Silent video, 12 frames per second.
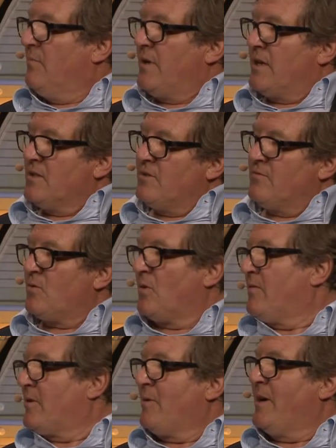because you've sort
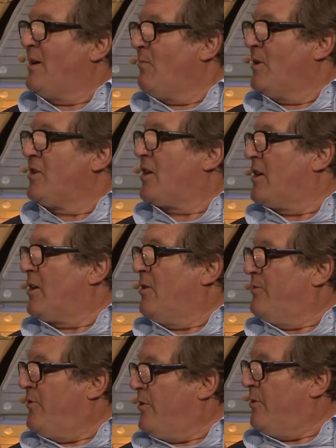of agreed on what you're going to
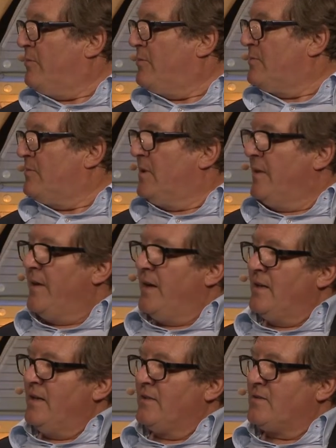go do. And
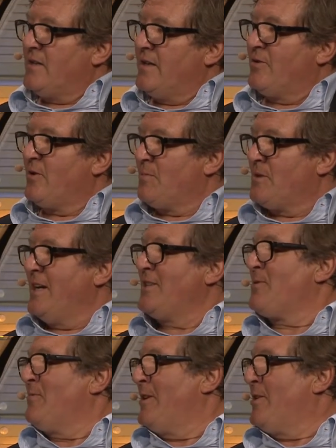then it's the
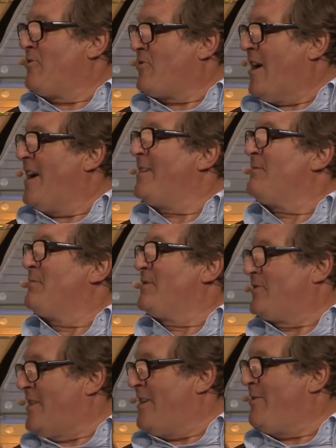interpretation of what you shot,
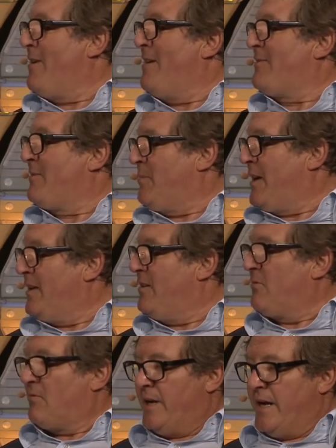which now you have to begin
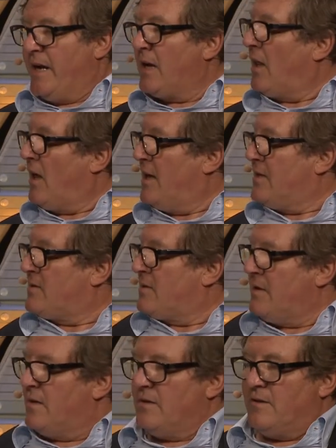to reanalyze.
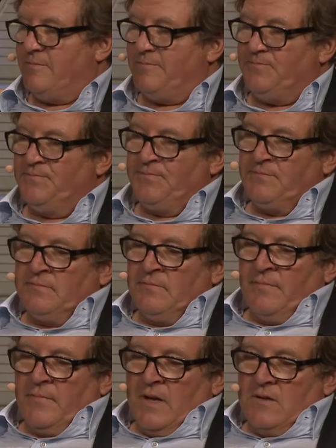Um,
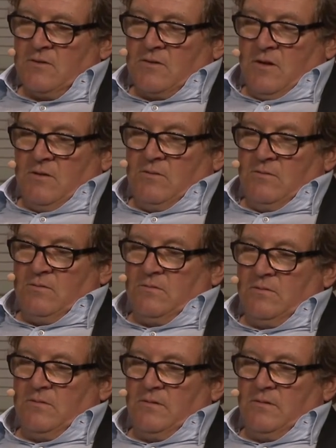so